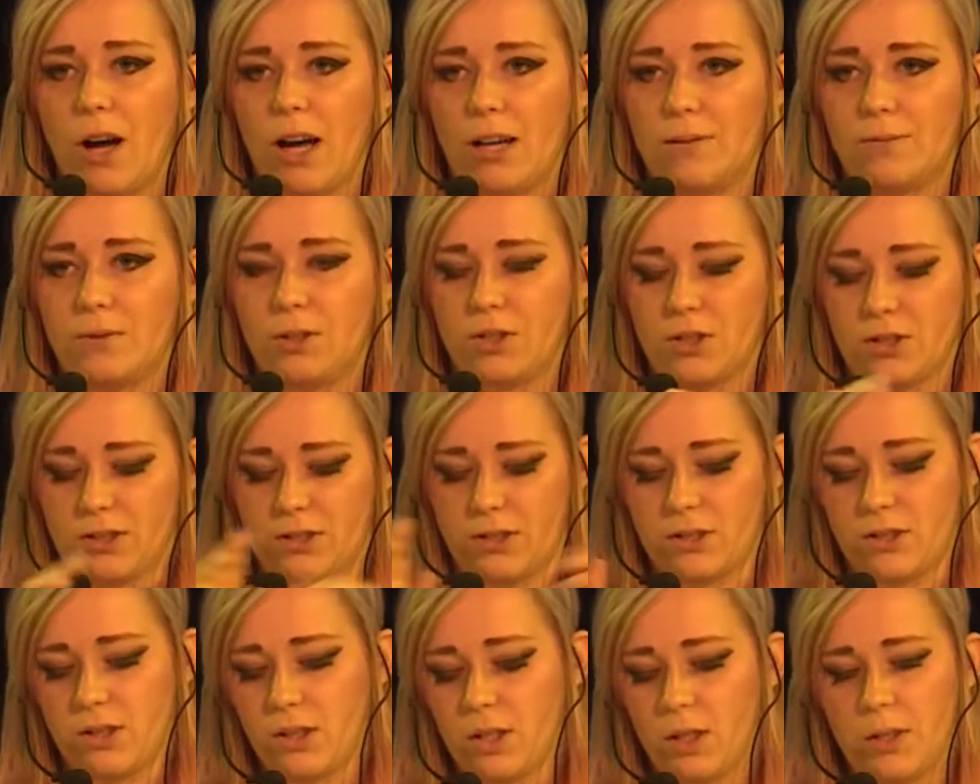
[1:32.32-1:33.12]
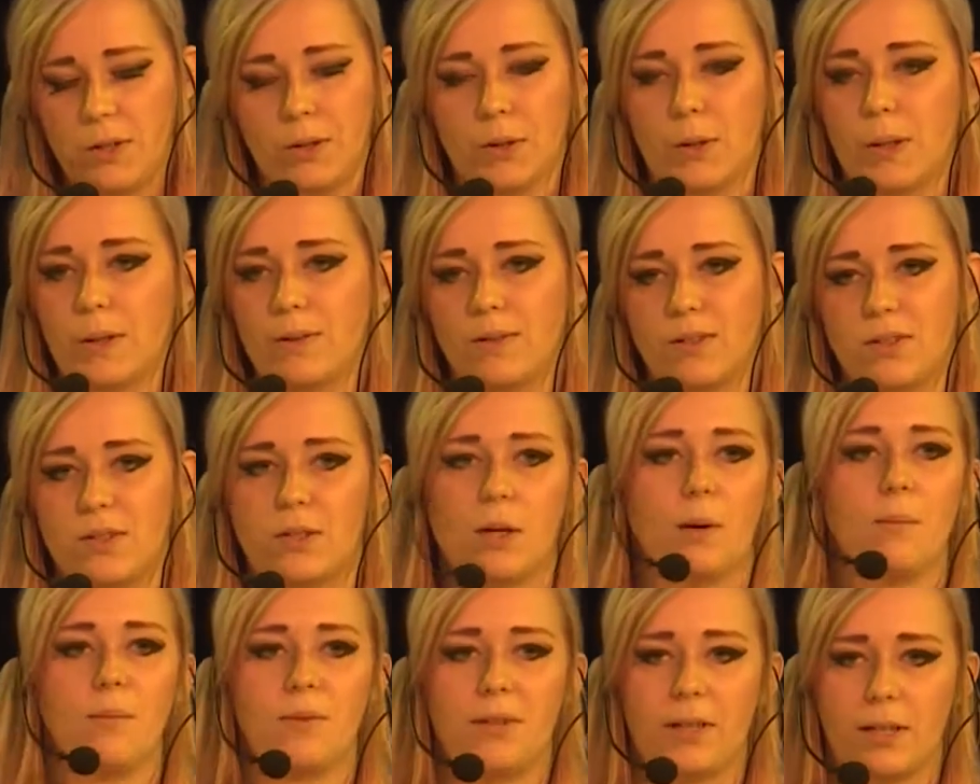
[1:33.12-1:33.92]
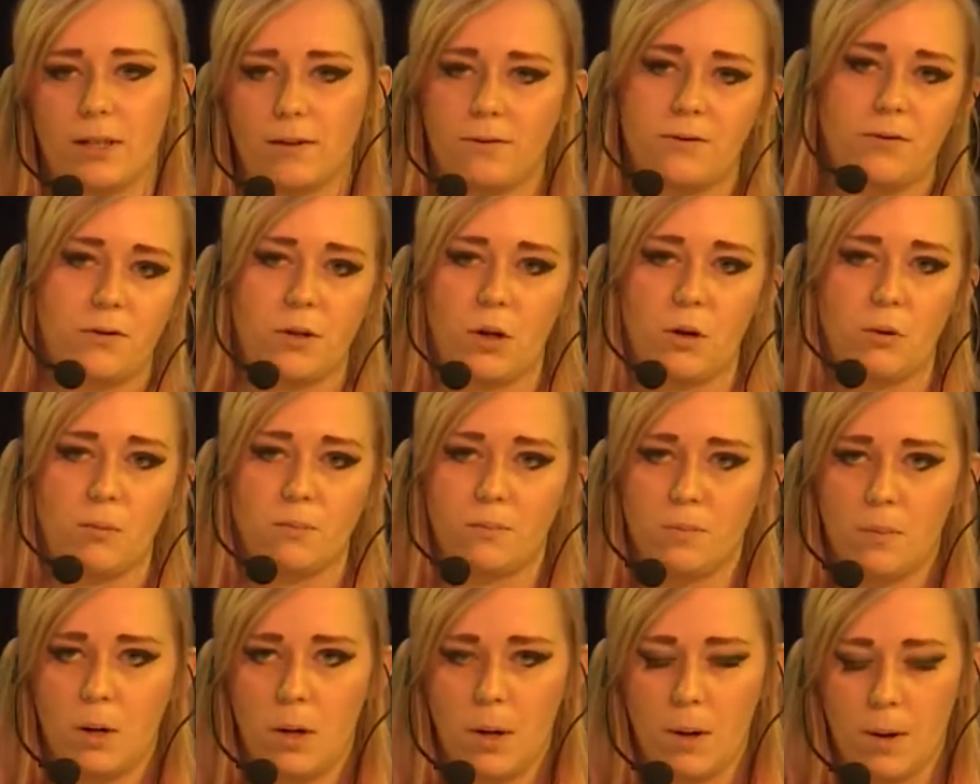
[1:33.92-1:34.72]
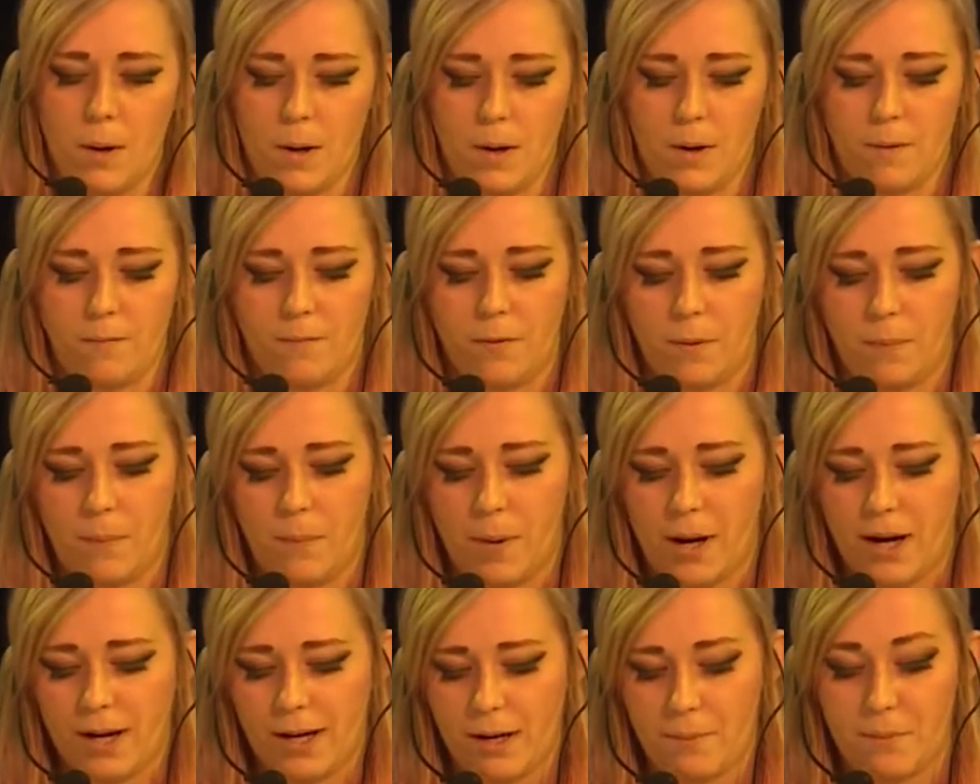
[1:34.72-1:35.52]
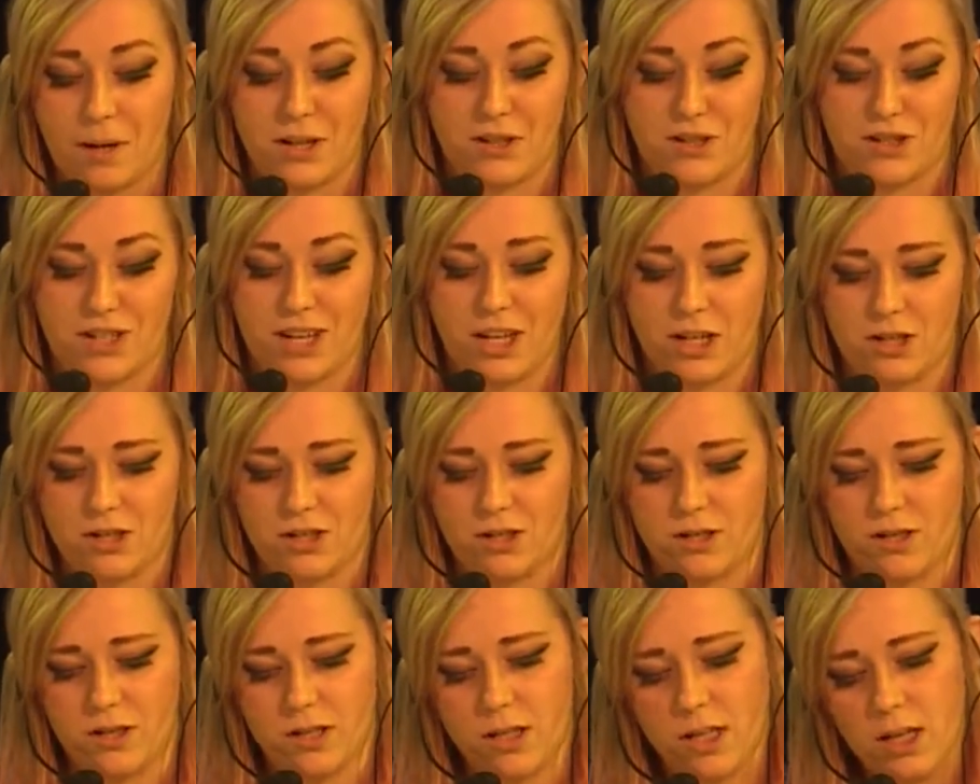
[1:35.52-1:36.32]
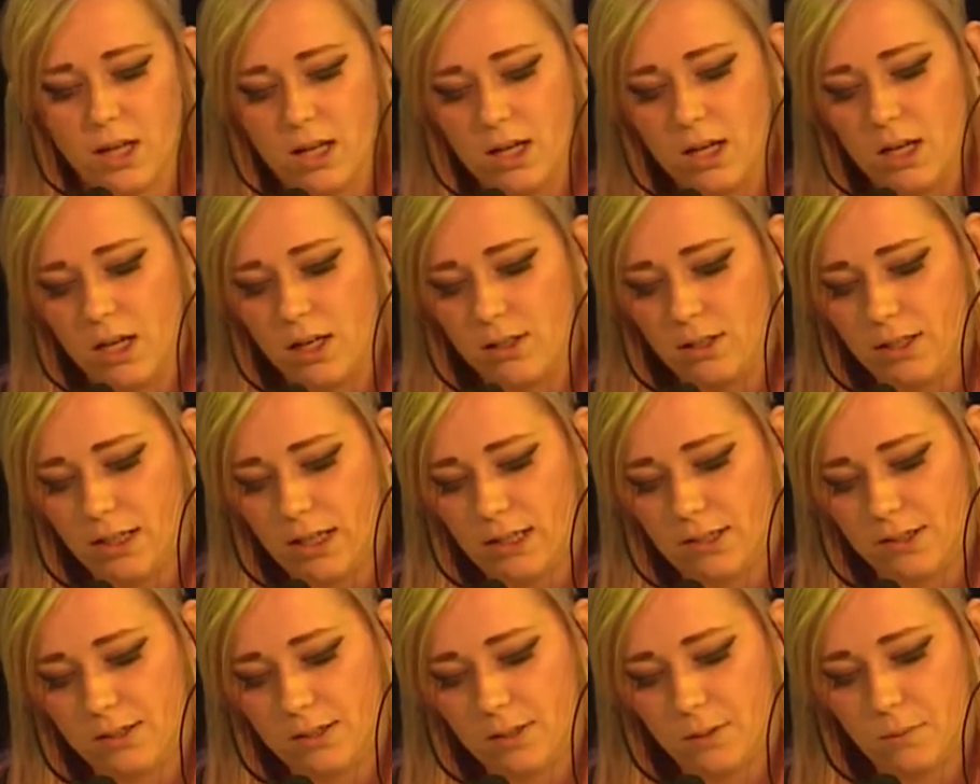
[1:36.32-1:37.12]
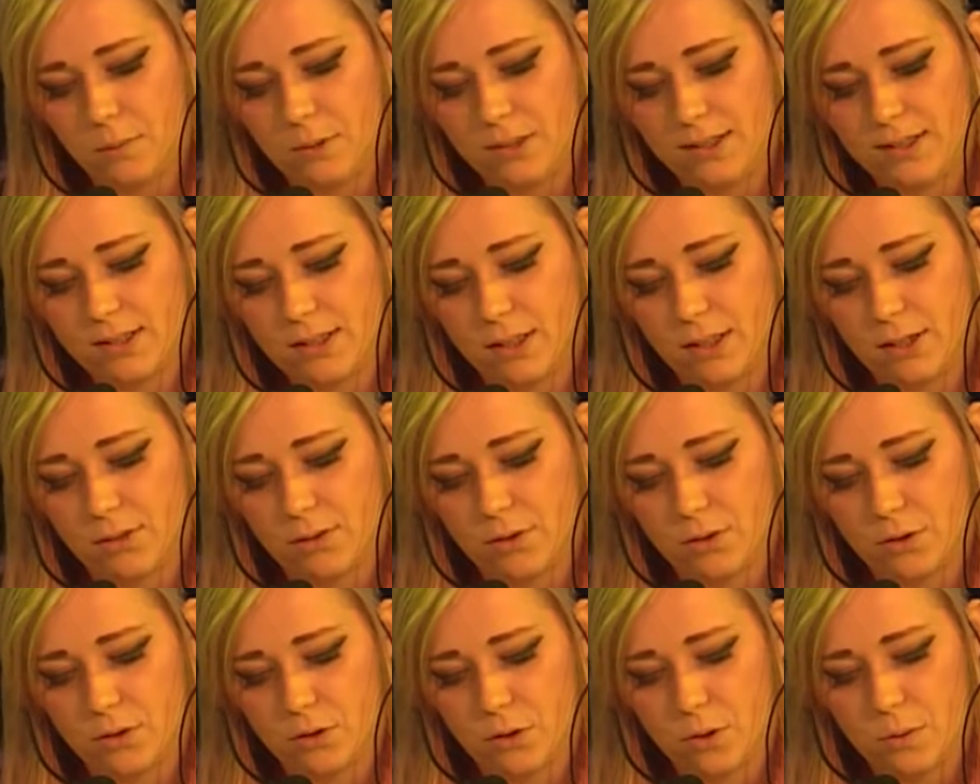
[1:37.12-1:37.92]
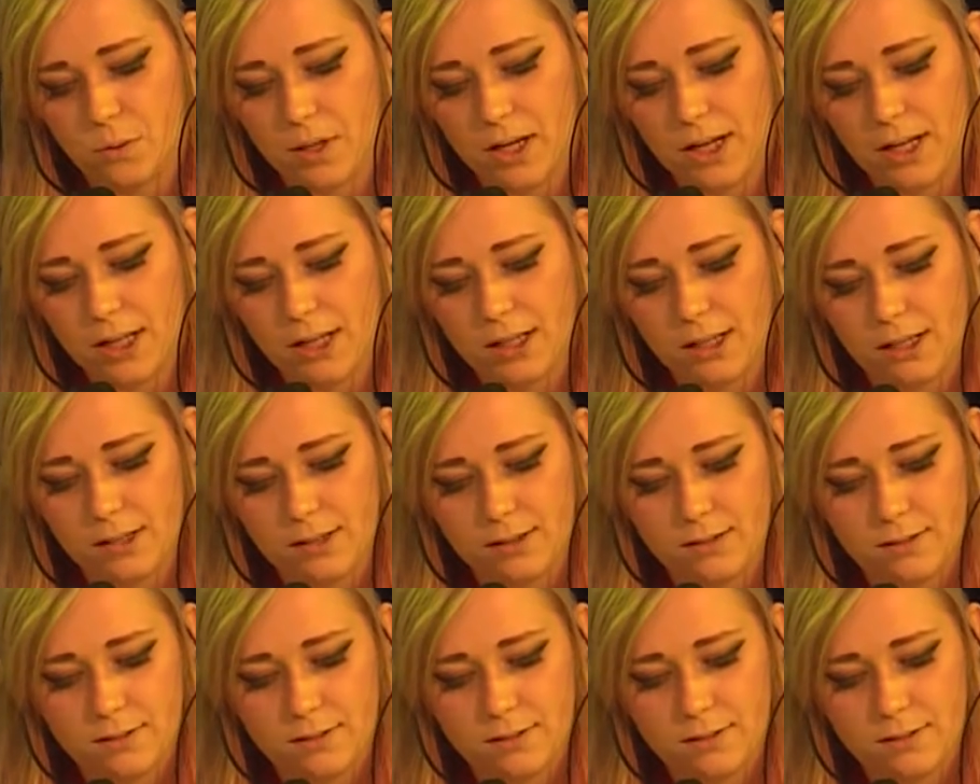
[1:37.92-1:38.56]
I'm just doing something from my imagination. Yeah, so we start drawing.